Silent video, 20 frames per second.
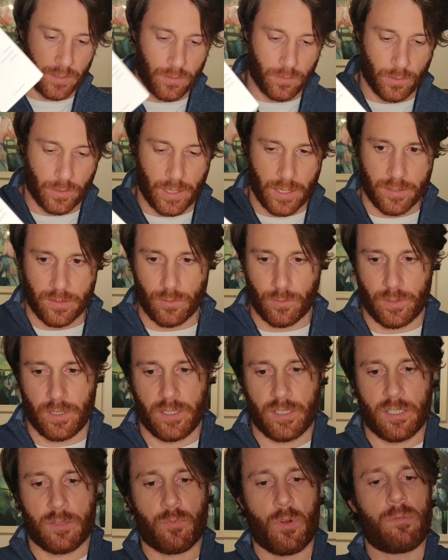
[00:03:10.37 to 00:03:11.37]
Okay, so
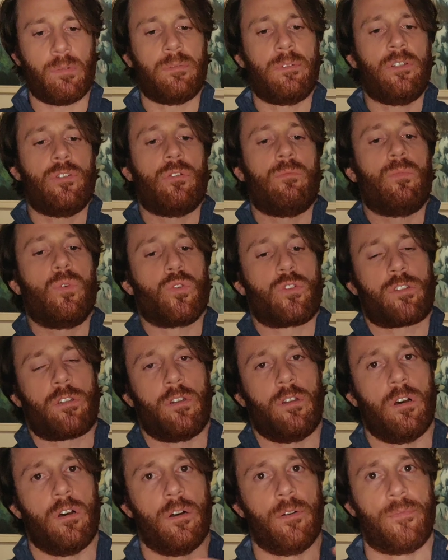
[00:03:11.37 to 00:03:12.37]
this is probably the most
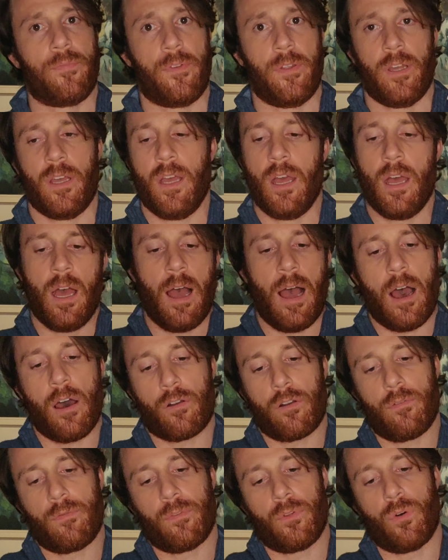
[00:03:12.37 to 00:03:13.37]
loved out
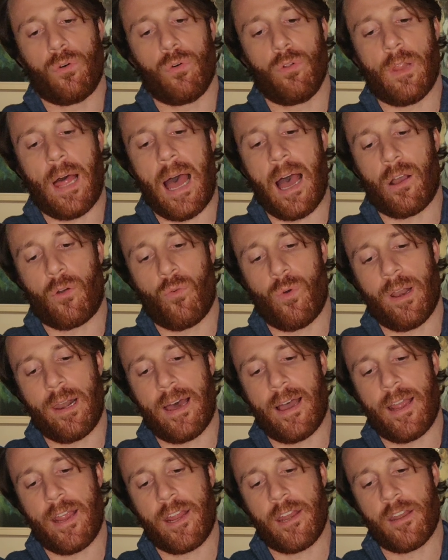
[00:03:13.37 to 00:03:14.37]
of the whole Aqua
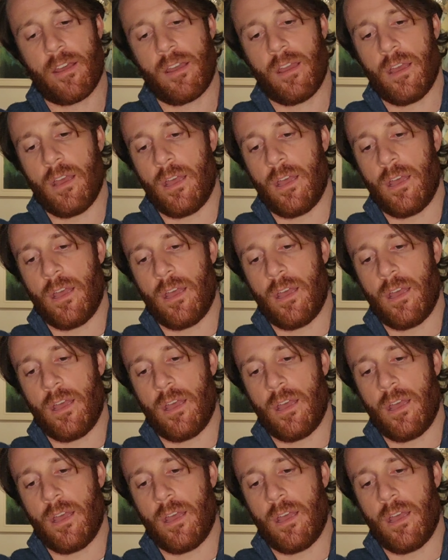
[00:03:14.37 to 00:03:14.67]
line,